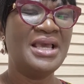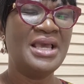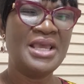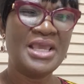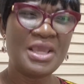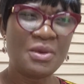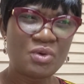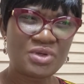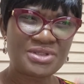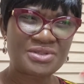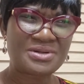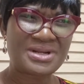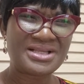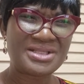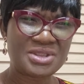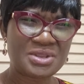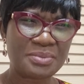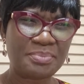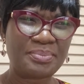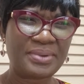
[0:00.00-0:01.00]
He was trying
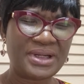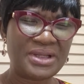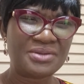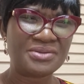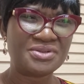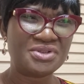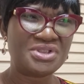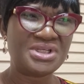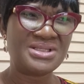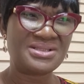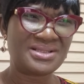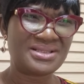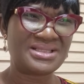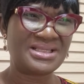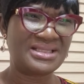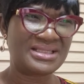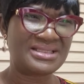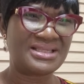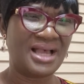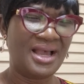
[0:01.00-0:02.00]
to play on
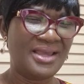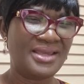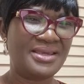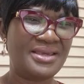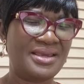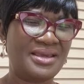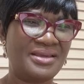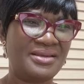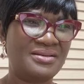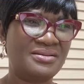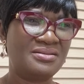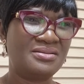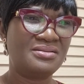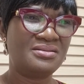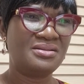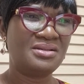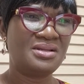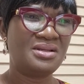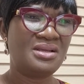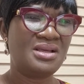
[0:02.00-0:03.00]
Jesus' psyche.
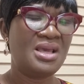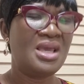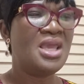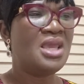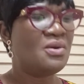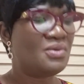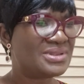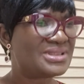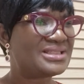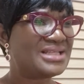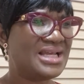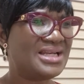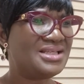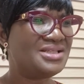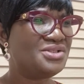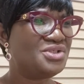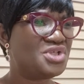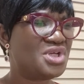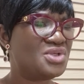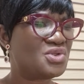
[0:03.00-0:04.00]
He was
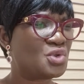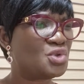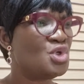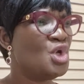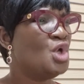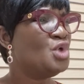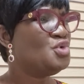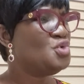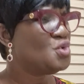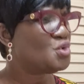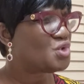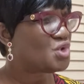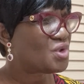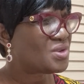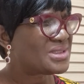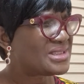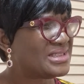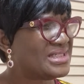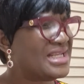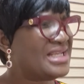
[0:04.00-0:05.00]
telling Jesus, you
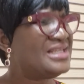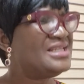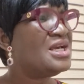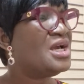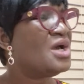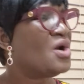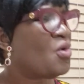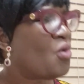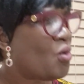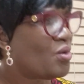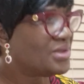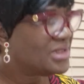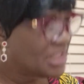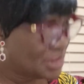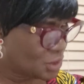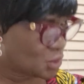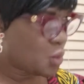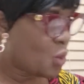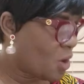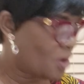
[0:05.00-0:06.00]
just need
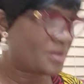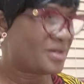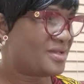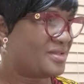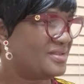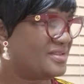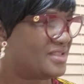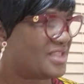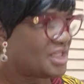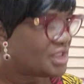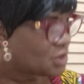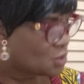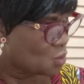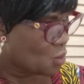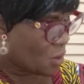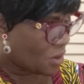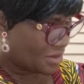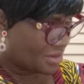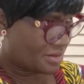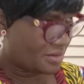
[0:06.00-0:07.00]
this one, this
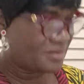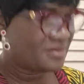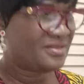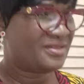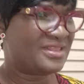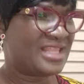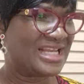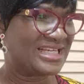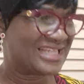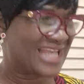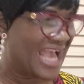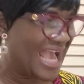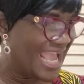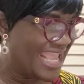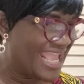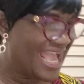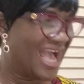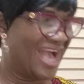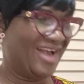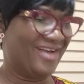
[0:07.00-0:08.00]
one that I
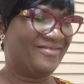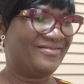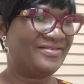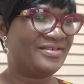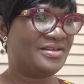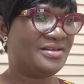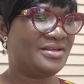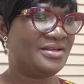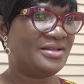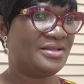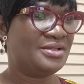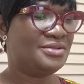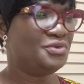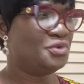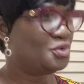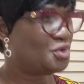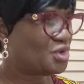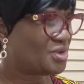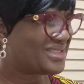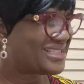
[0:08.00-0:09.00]
have.
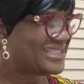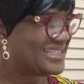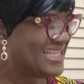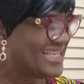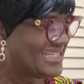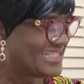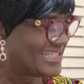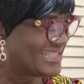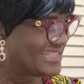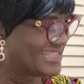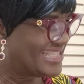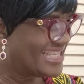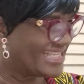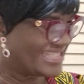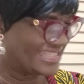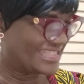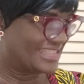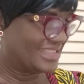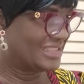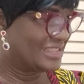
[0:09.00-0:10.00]
You just need
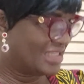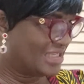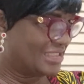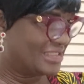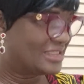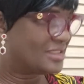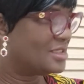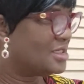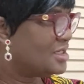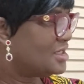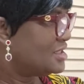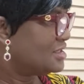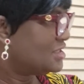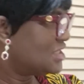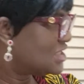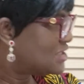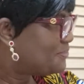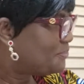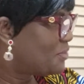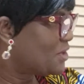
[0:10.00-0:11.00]
this, this,
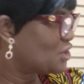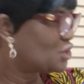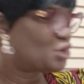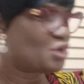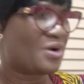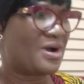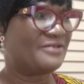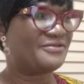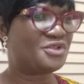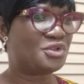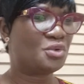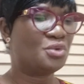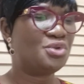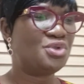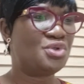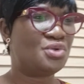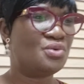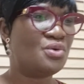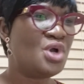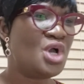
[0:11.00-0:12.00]
this picture I've showed
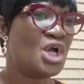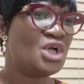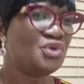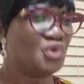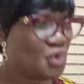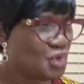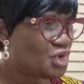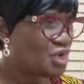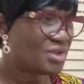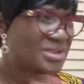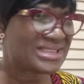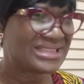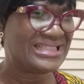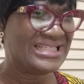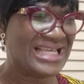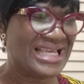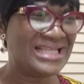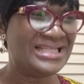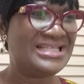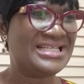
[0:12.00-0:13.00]
you. You just
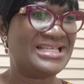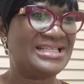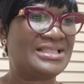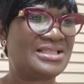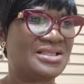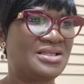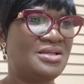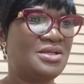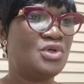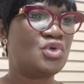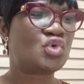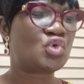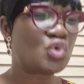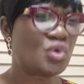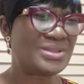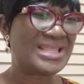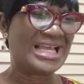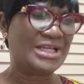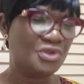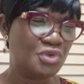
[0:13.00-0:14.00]
need it so
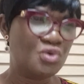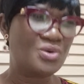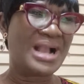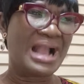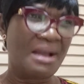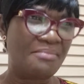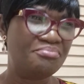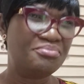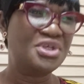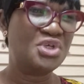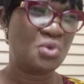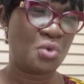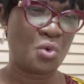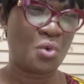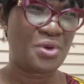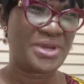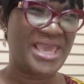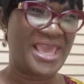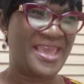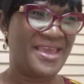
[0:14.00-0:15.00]
that you can be
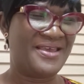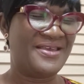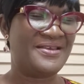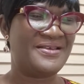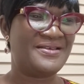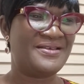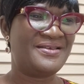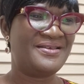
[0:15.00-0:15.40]
okay.